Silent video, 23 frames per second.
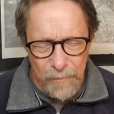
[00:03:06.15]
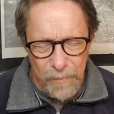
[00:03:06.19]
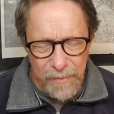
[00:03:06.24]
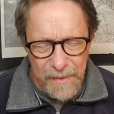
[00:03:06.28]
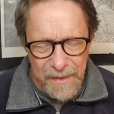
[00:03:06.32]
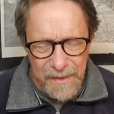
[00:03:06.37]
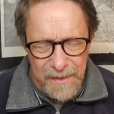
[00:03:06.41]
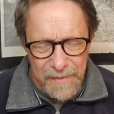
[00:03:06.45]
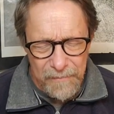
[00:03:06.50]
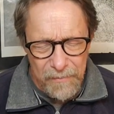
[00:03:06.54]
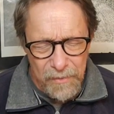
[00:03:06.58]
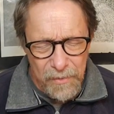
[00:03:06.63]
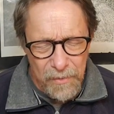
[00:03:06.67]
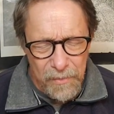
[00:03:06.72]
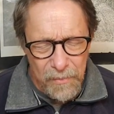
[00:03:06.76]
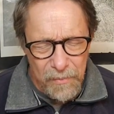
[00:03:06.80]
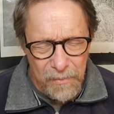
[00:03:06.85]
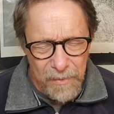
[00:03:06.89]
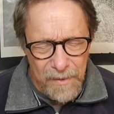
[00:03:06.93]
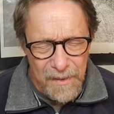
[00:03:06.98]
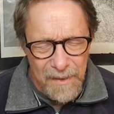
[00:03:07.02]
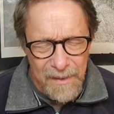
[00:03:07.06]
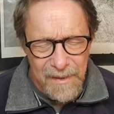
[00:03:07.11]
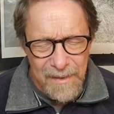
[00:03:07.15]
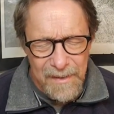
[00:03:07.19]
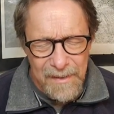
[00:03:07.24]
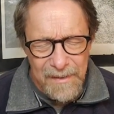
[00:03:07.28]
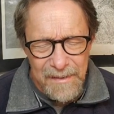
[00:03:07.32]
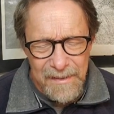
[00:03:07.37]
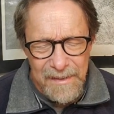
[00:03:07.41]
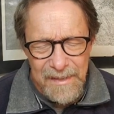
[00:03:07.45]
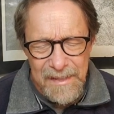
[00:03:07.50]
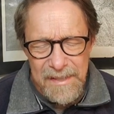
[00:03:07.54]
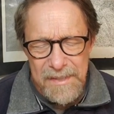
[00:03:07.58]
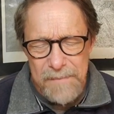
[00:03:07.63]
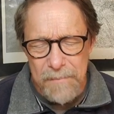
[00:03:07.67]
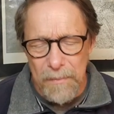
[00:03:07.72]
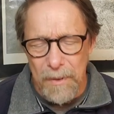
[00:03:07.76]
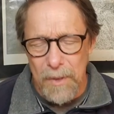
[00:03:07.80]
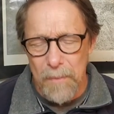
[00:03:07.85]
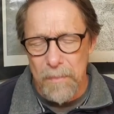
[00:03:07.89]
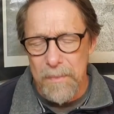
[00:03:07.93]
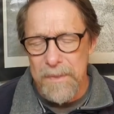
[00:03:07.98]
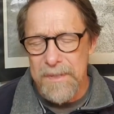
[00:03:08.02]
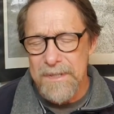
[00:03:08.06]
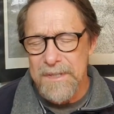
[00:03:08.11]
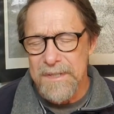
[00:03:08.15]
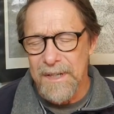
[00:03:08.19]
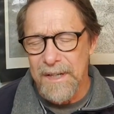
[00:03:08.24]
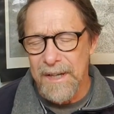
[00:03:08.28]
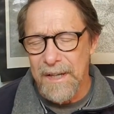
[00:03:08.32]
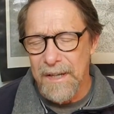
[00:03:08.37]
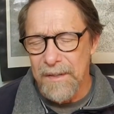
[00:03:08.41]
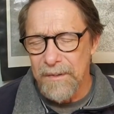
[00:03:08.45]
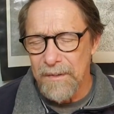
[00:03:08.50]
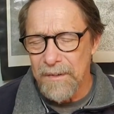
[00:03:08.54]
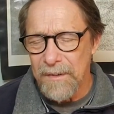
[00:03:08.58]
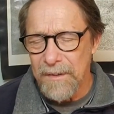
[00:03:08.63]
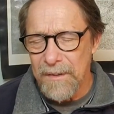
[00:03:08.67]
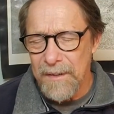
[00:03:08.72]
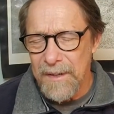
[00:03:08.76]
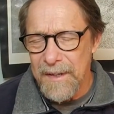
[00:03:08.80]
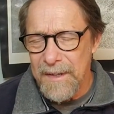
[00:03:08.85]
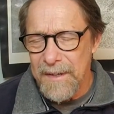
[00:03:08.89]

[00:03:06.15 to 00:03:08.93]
We give you these moments together